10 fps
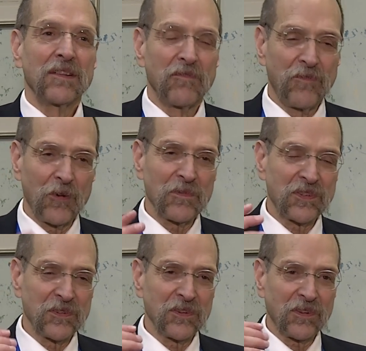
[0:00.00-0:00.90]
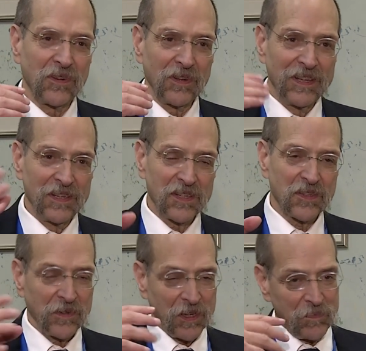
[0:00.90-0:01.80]
the pharmaceutical
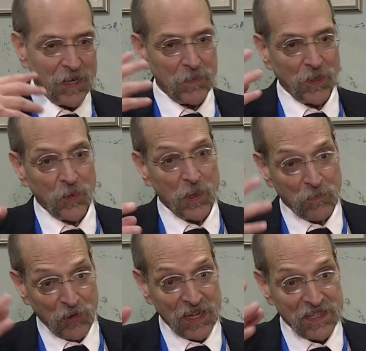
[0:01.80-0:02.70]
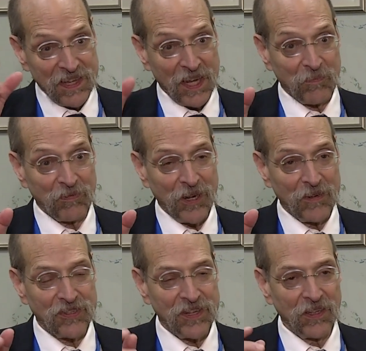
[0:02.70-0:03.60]
industry and people who embrace that
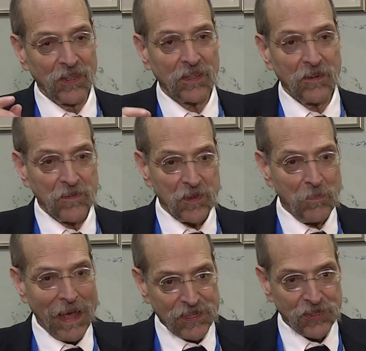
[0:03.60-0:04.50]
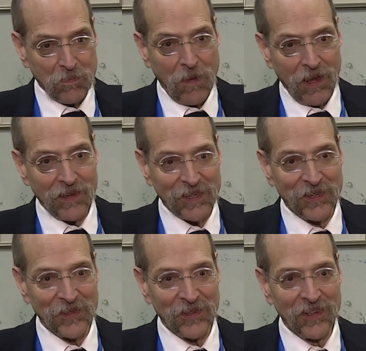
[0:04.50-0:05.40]
approach, they're looking for the magic
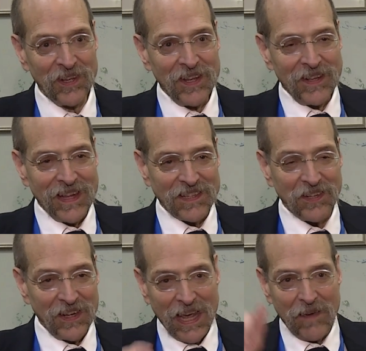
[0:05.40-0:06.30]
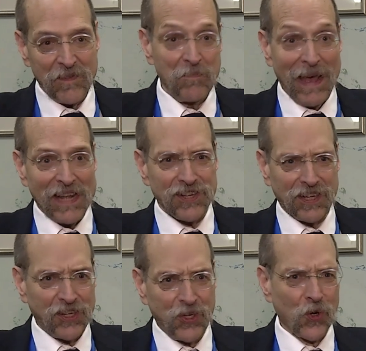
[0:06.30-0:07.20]
molecule that's going to have the
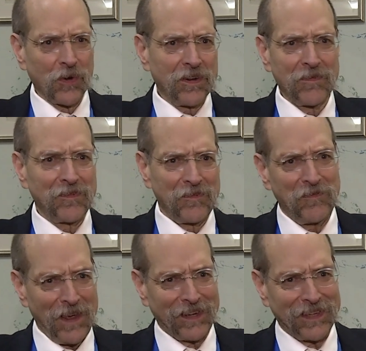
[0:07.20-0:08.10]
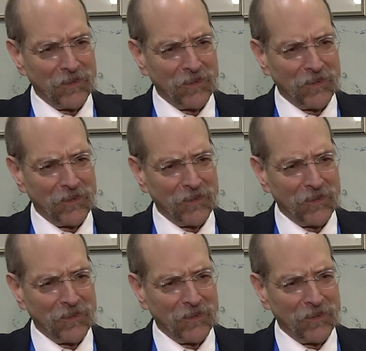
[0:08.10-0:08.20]
magic curative effect.